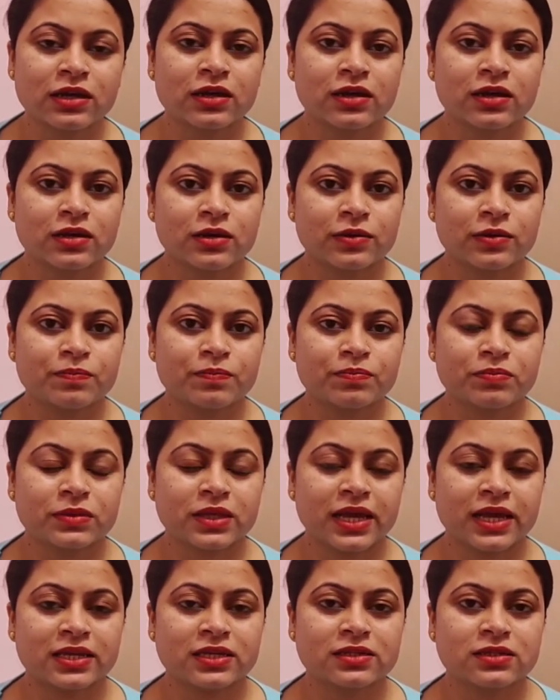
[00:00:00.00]

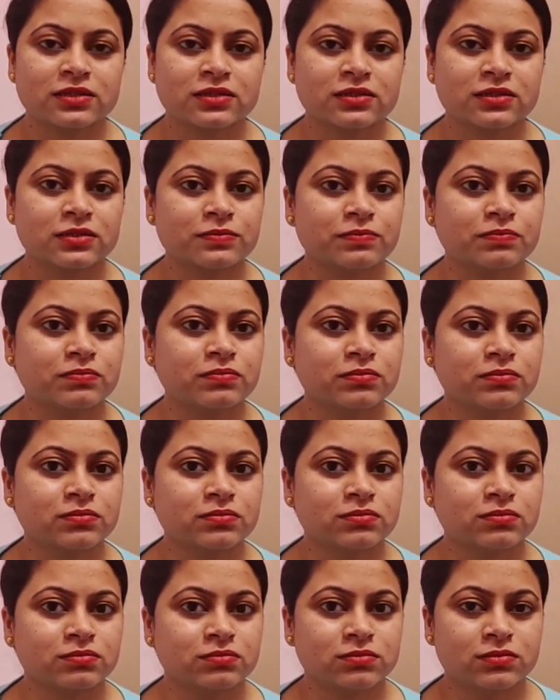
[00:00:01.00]
and
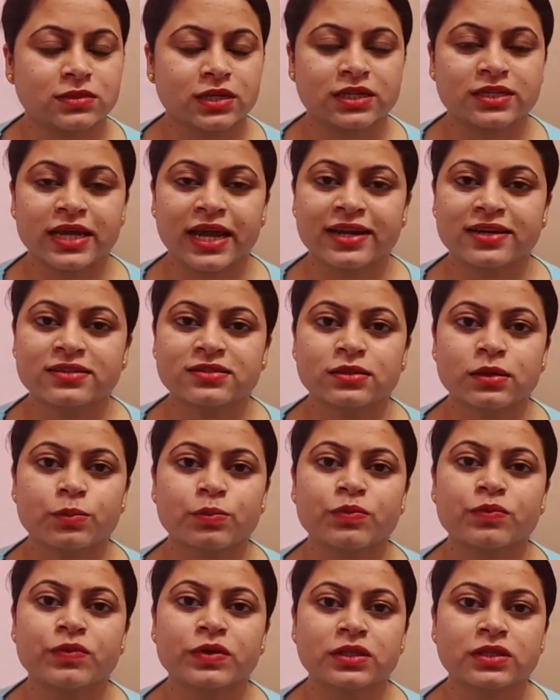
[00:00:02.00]
it ends
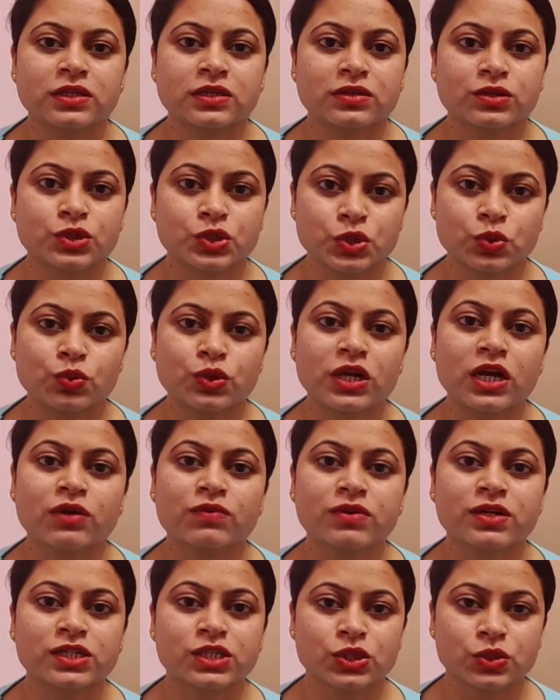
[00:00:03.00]
up with the true
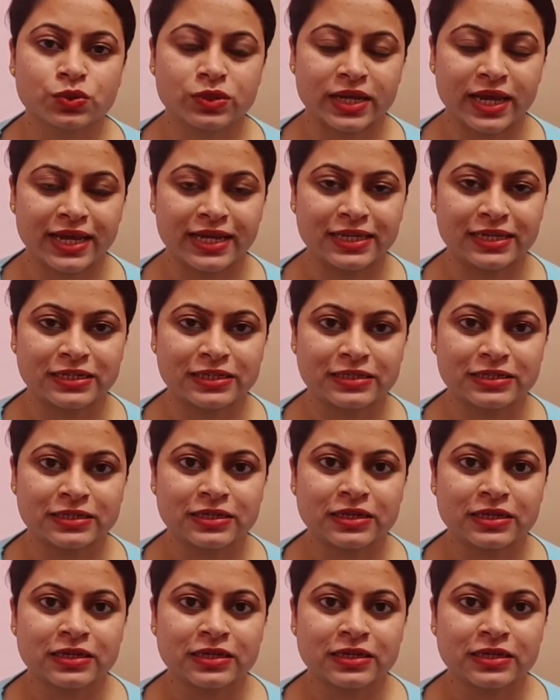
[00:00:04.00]
lovers unite,